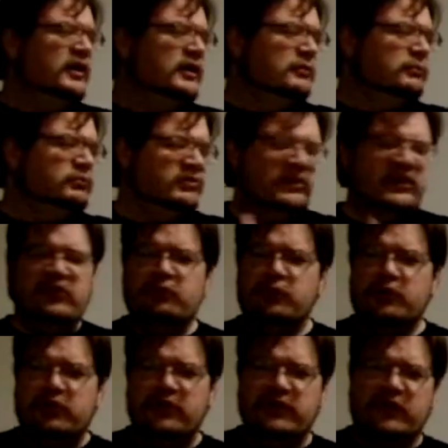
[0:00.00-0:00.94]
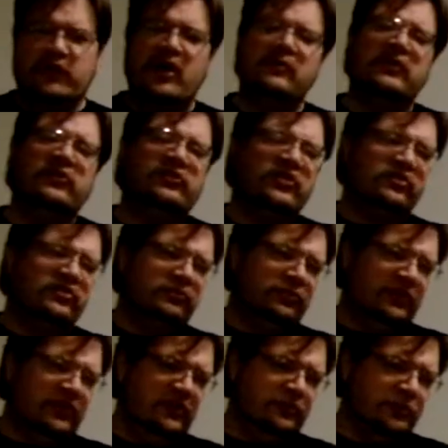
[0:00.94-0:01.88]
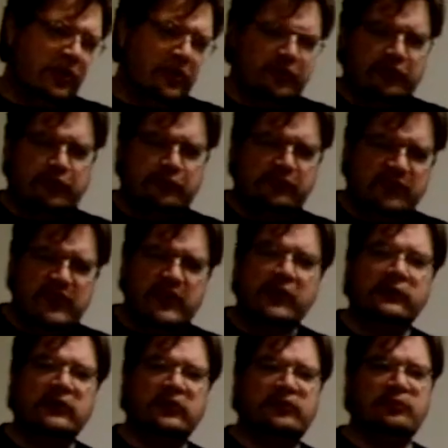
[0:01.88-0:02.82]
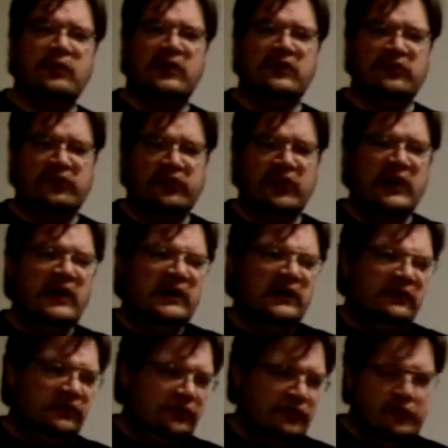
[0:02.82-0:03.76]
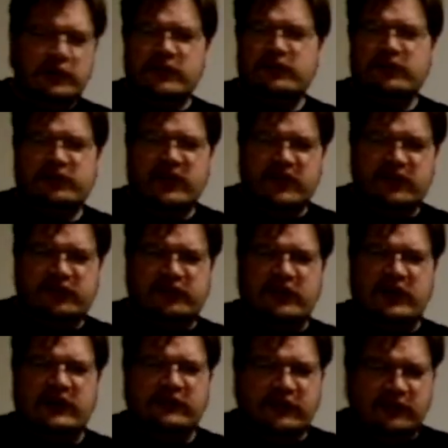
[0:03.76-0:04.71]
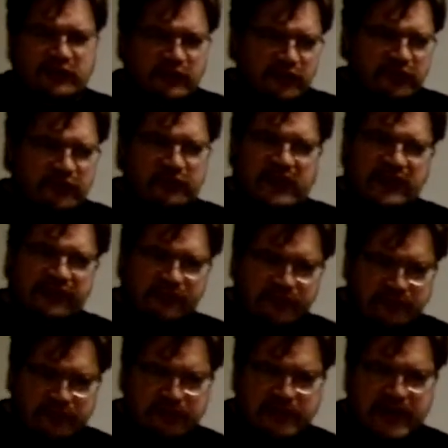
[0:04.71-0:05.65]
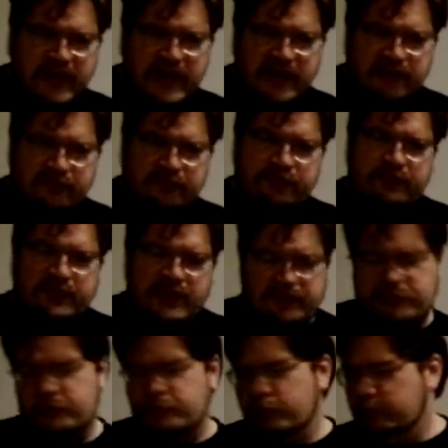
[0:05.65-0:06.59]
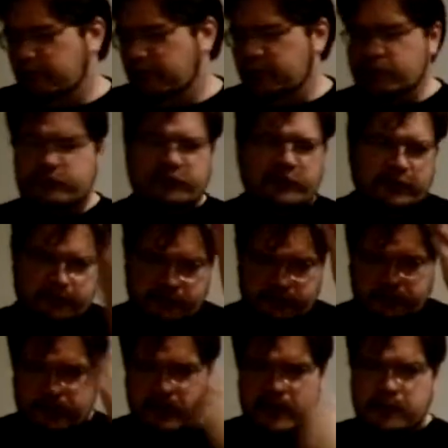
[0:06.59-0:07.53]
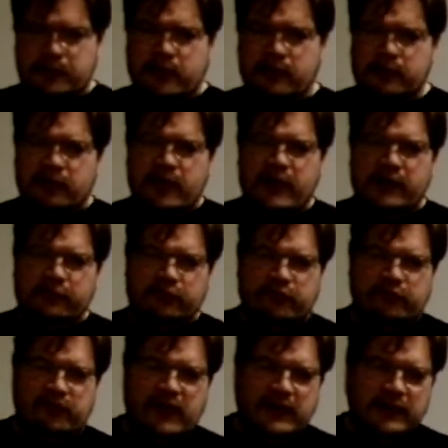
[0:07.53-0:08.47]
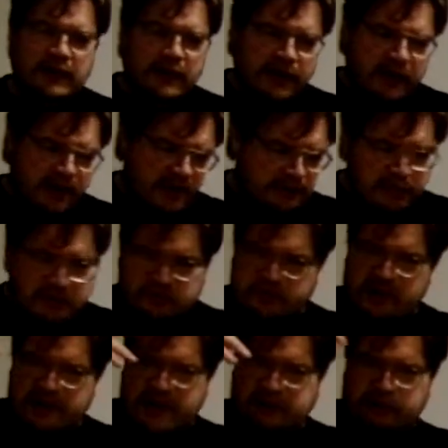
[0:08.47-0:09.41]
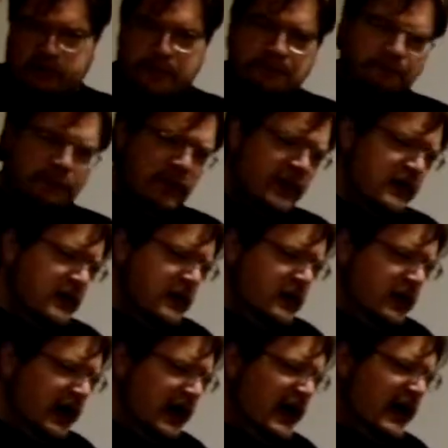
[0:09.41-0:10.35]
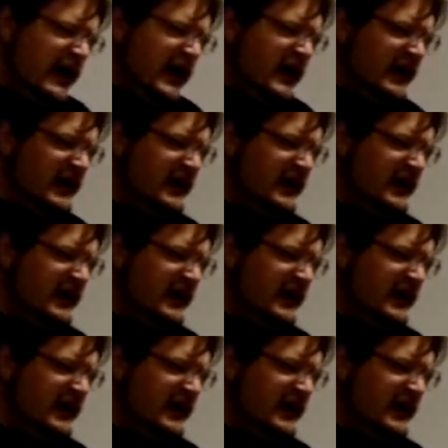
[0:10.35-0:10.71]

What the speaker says: please put it in the comment section, please post a video response. Do not stay silent. Silence is a cancer. That's what my good friend Richard O'Brien would say. And a big shout out to him.